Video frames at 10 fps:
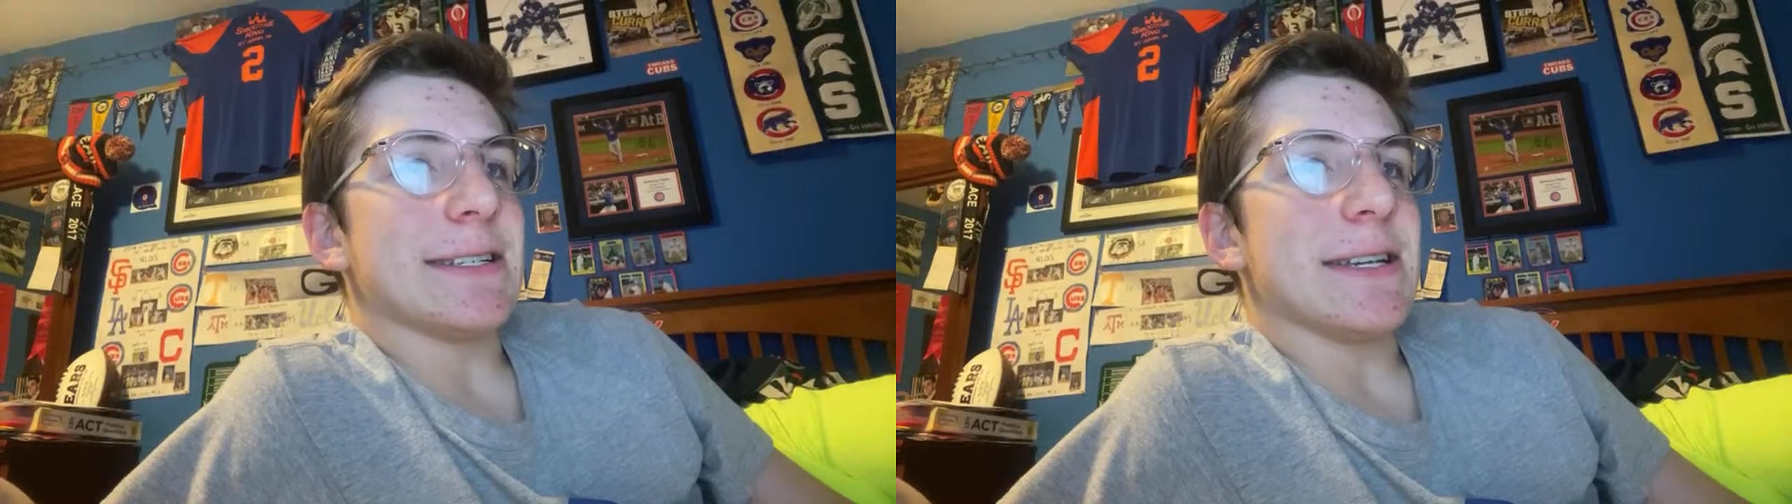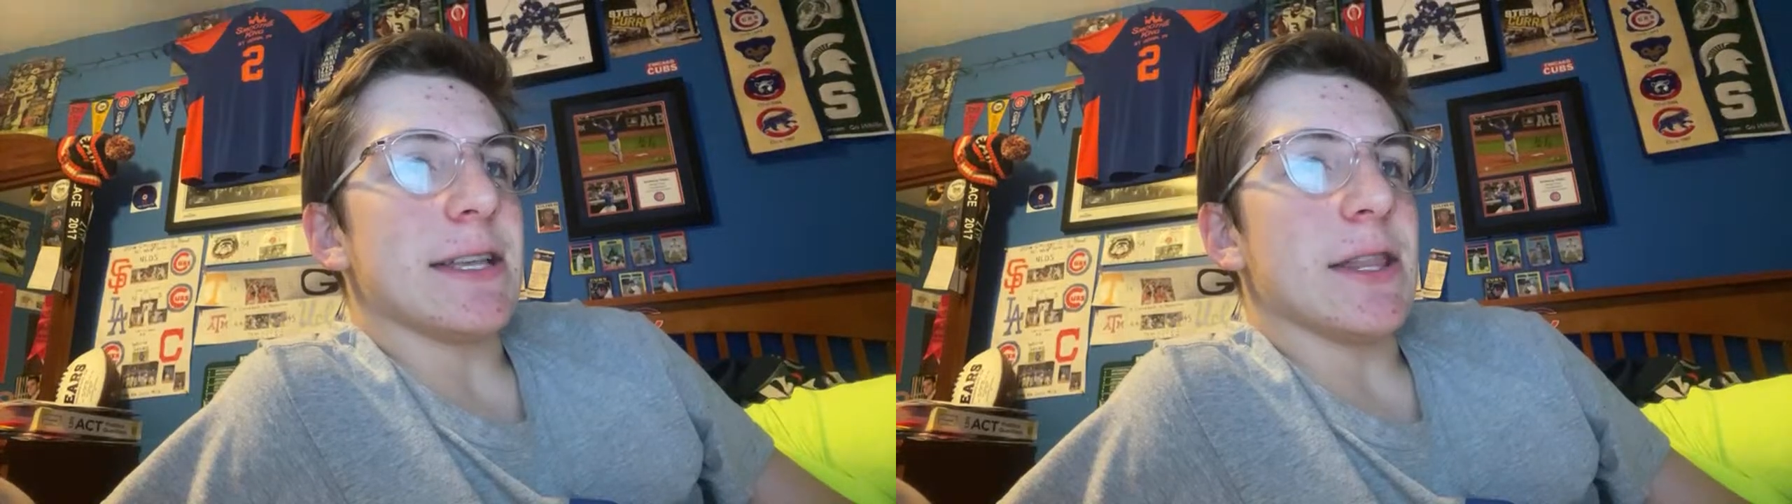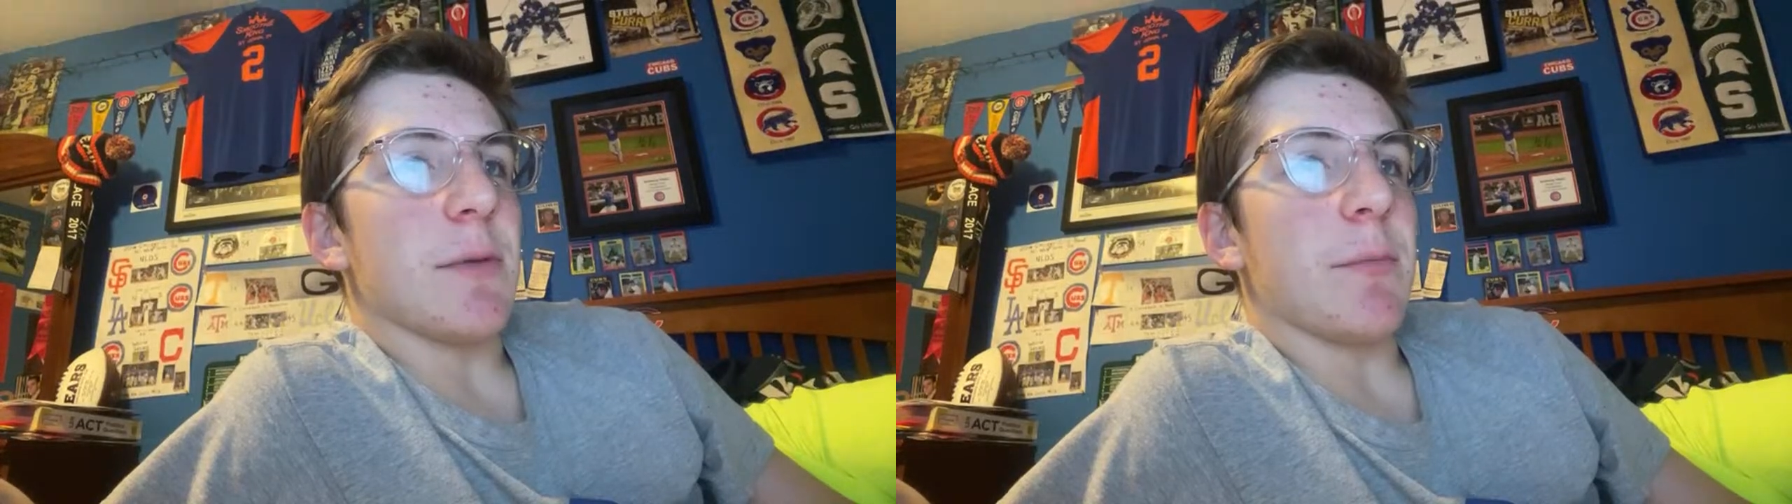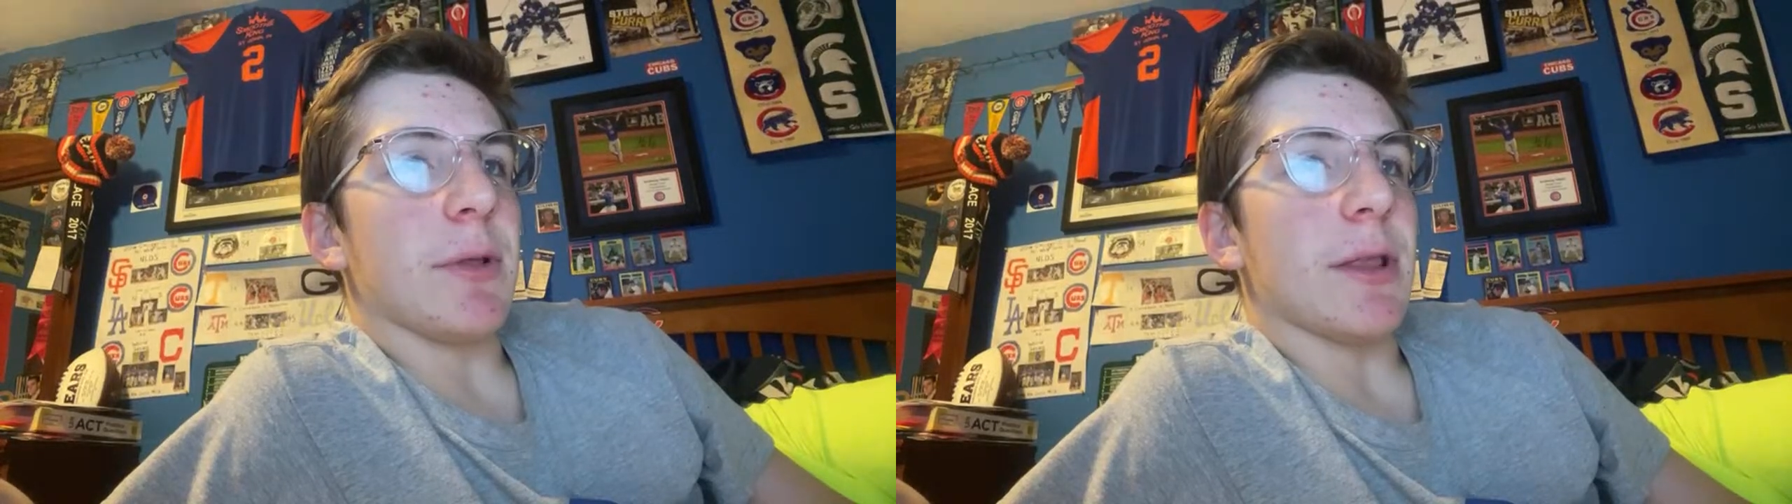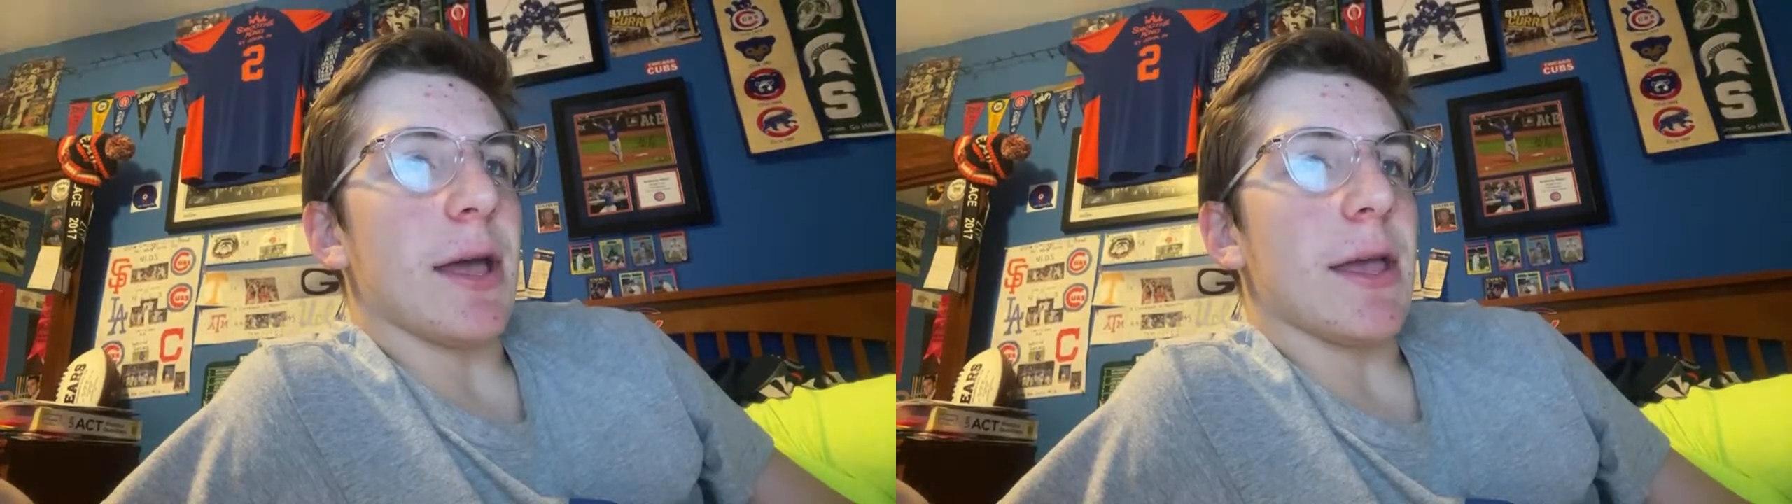in the
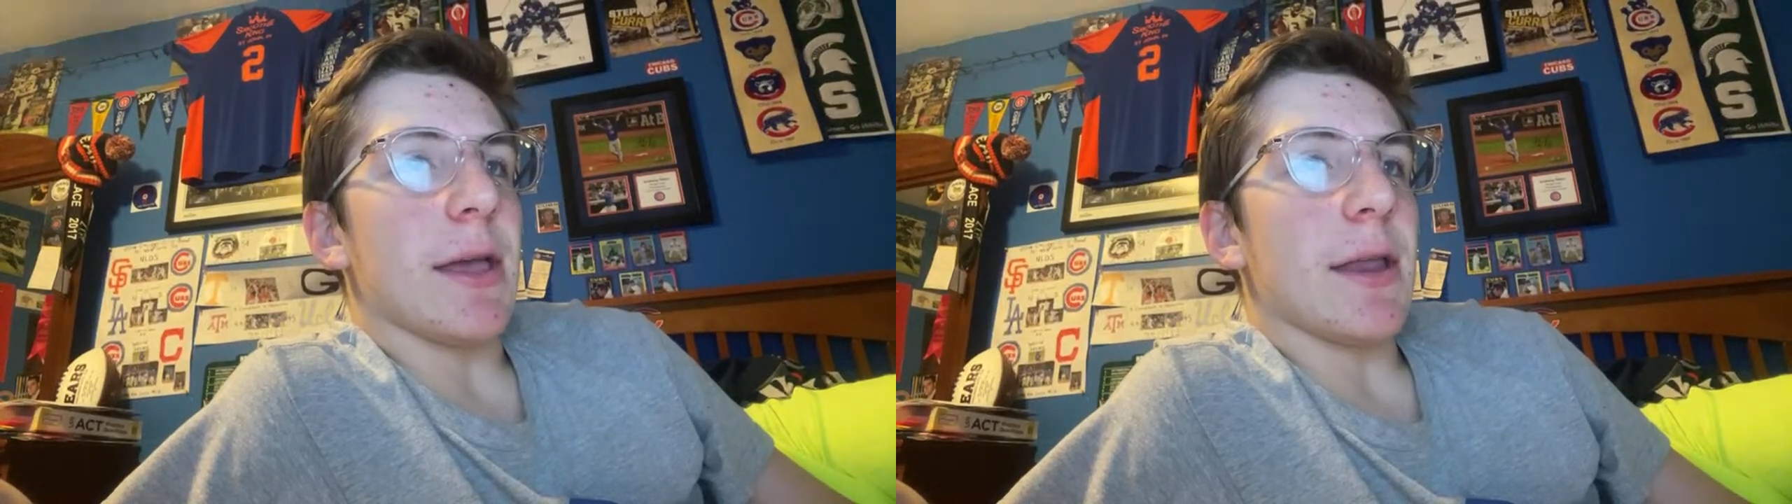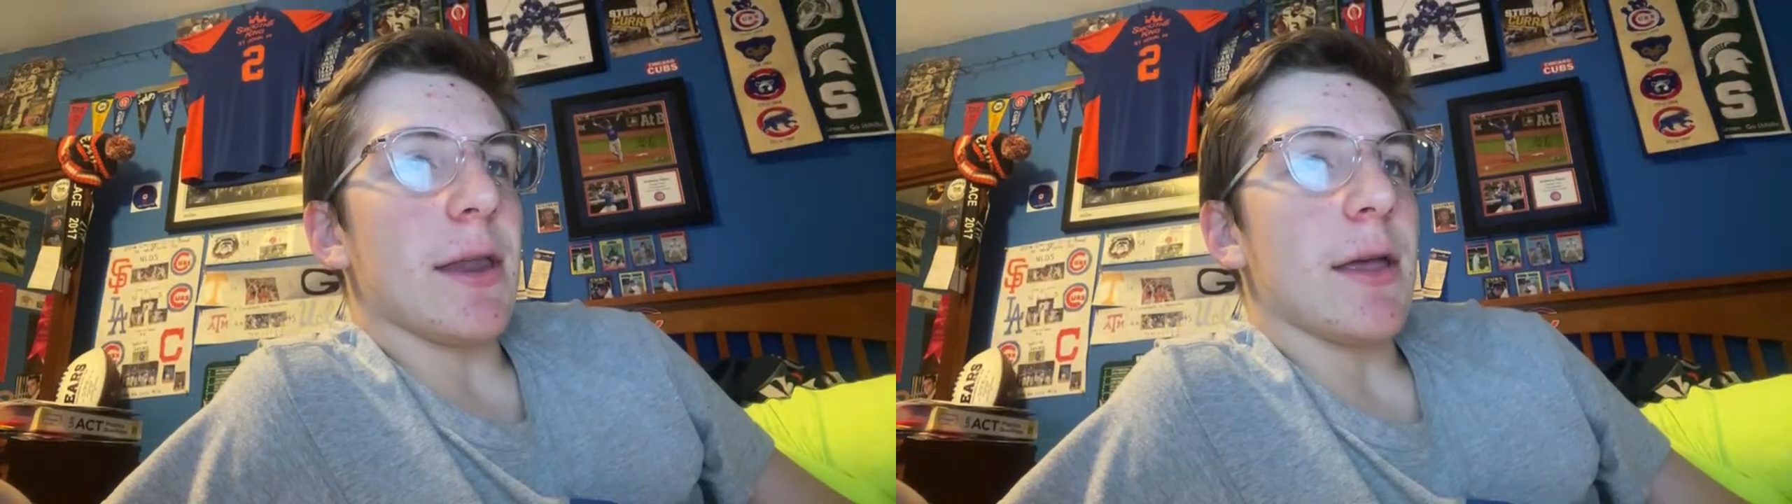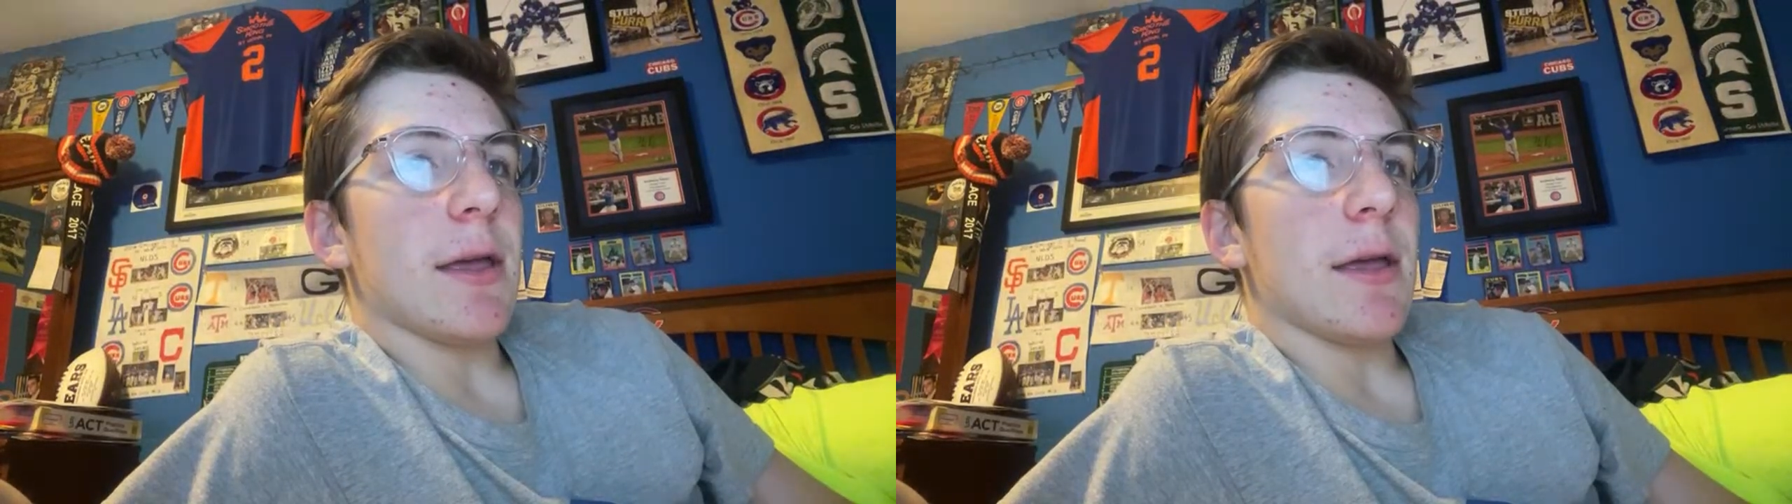play-in.